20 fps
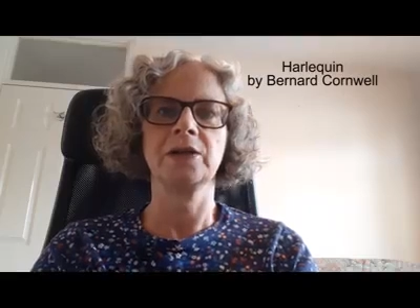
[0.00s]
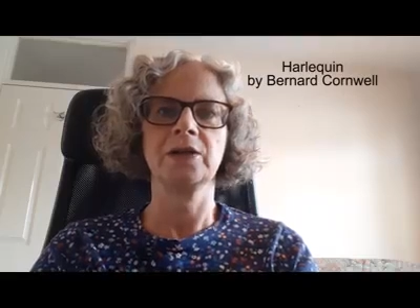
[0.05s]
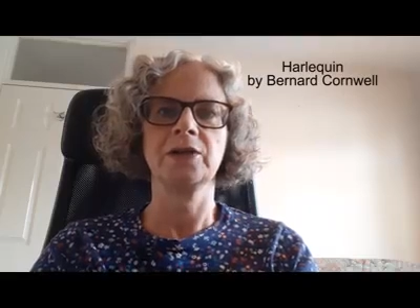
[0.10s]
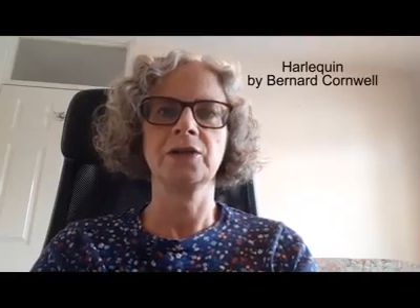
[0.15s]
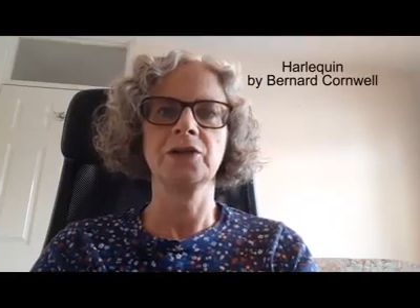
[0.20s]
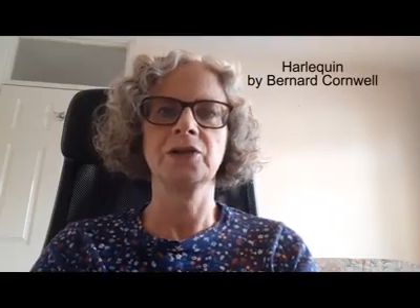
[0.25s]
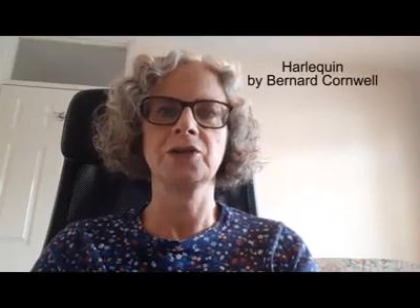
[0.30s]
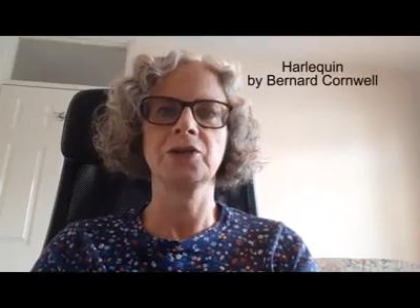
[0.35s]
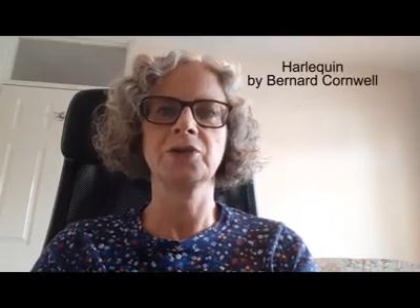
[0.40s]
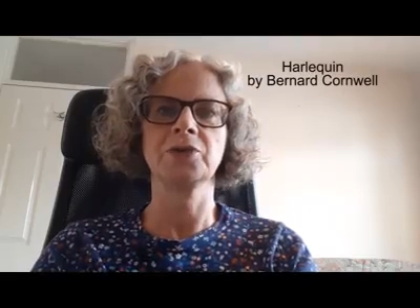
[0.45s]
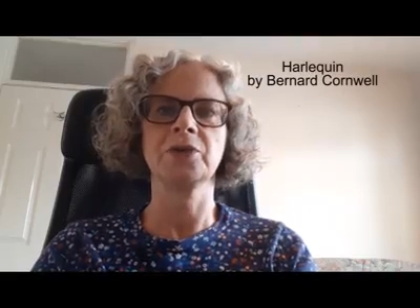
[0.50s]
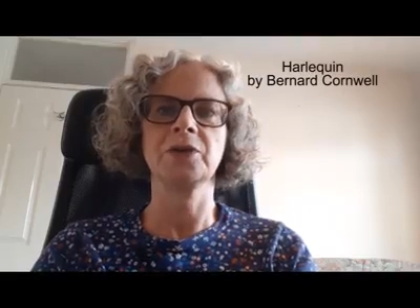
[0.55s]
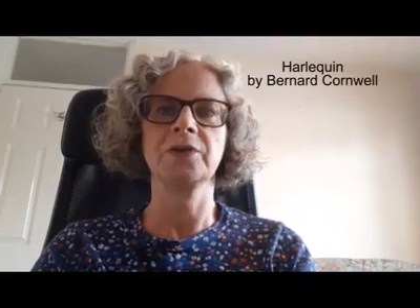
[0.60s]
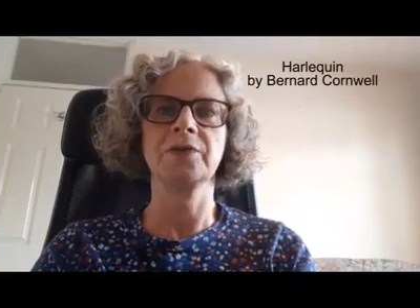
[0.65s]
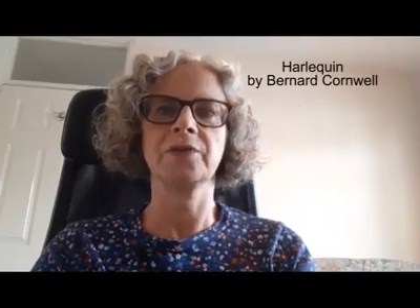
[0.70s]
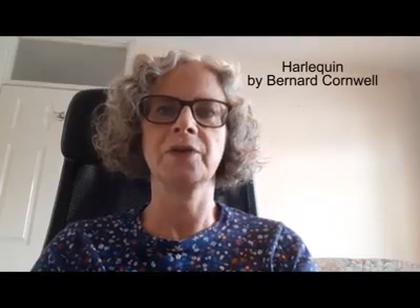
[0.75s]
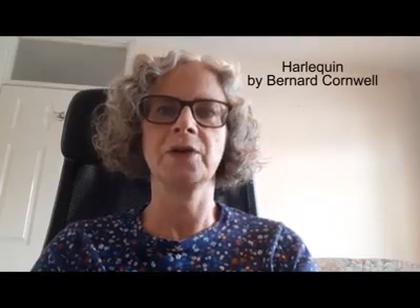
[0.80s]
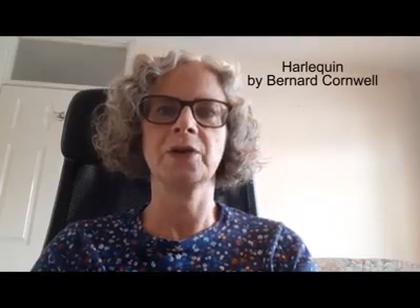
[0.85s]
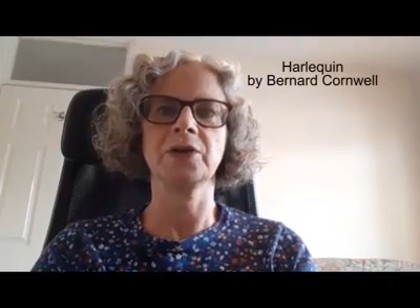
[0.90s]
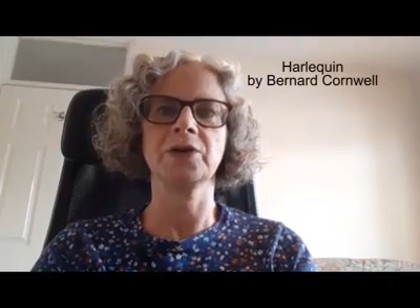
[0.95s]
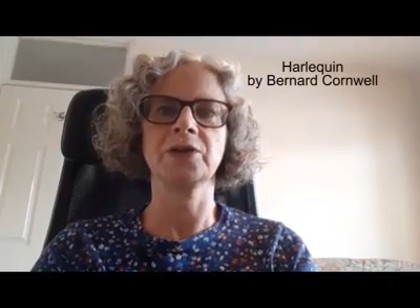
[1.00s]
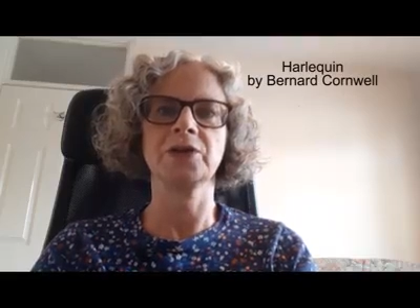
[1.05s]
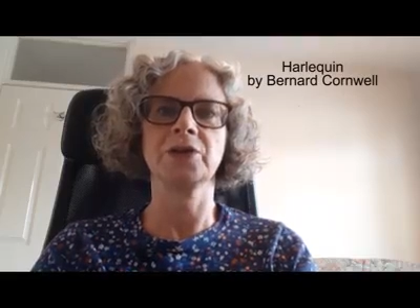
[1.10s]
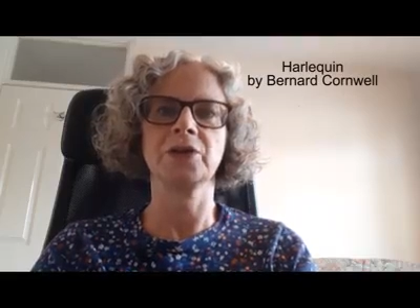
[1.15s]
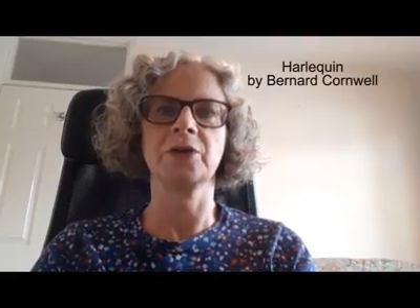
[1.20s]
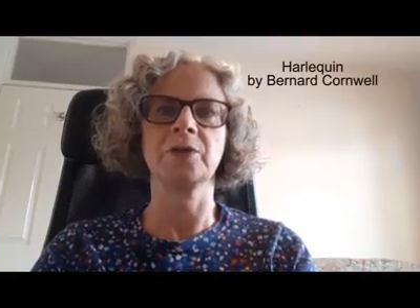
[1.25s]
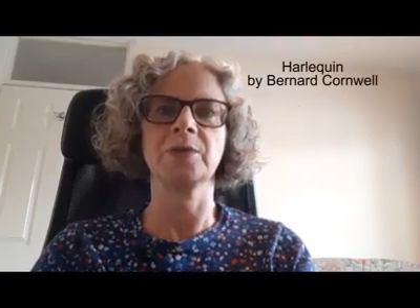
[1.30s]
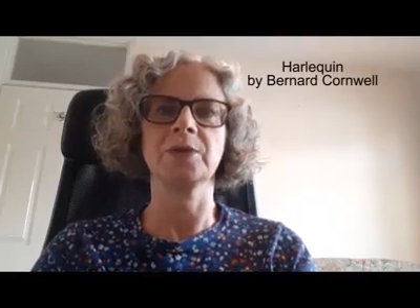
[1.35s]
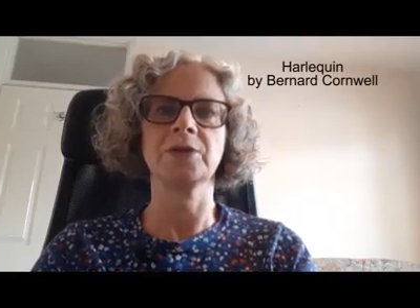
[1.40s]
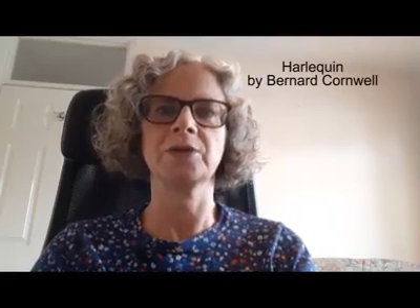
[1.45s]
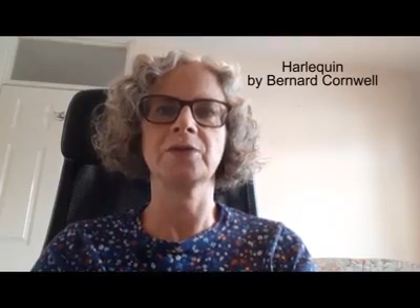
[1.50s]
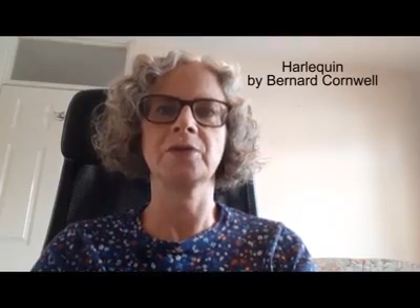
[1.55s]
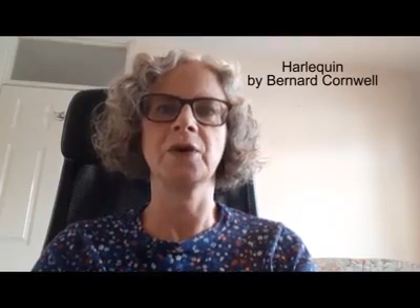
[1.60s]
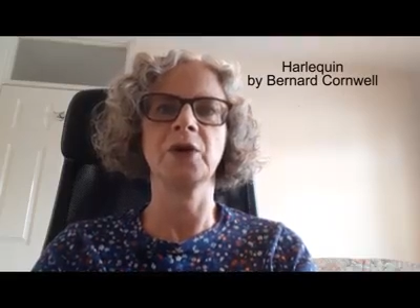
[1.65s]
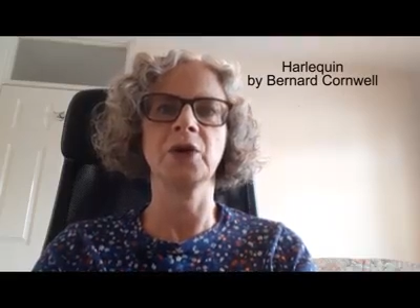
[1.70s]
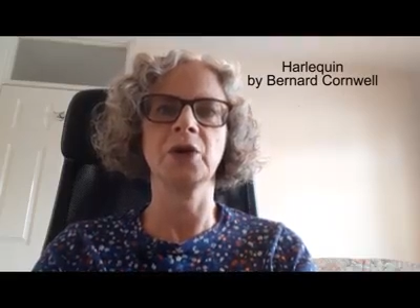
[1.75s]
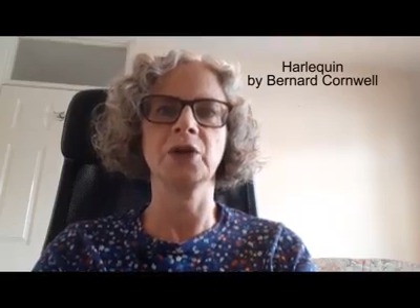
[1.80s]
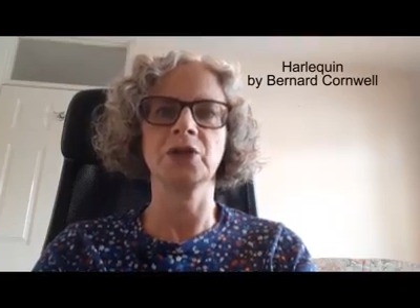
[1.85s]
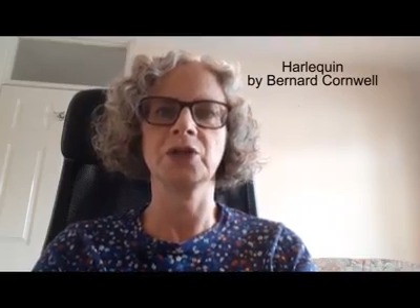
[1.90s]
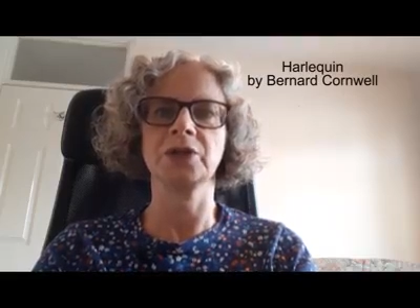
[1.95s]
The story follows Thomas of
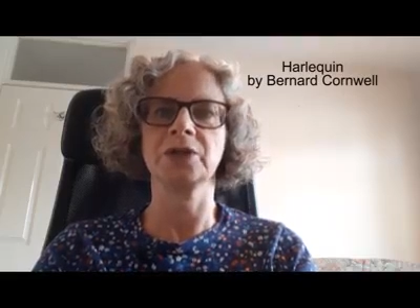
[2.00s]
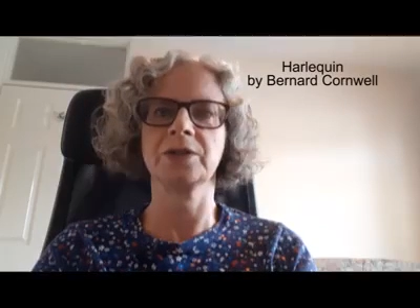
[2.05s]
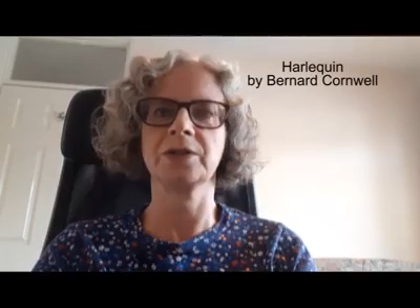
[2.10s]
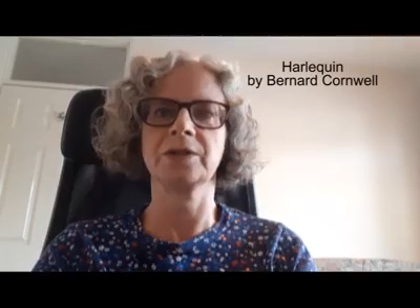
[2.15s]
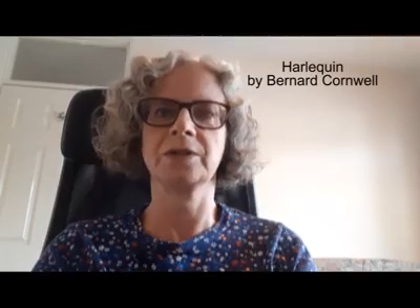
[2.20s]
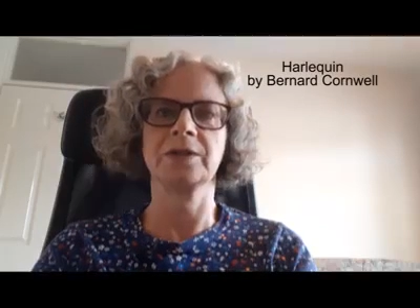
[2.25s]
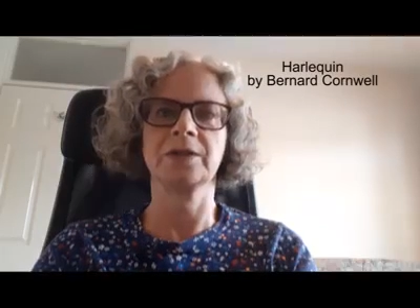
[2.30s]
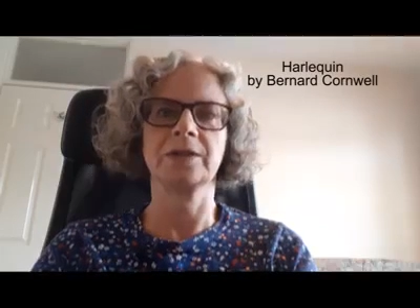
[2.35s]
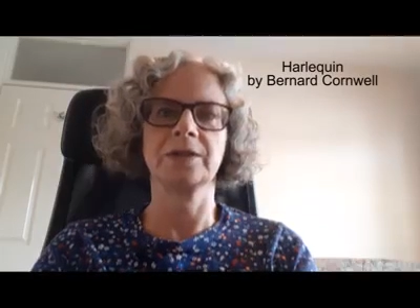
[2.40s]
Hookton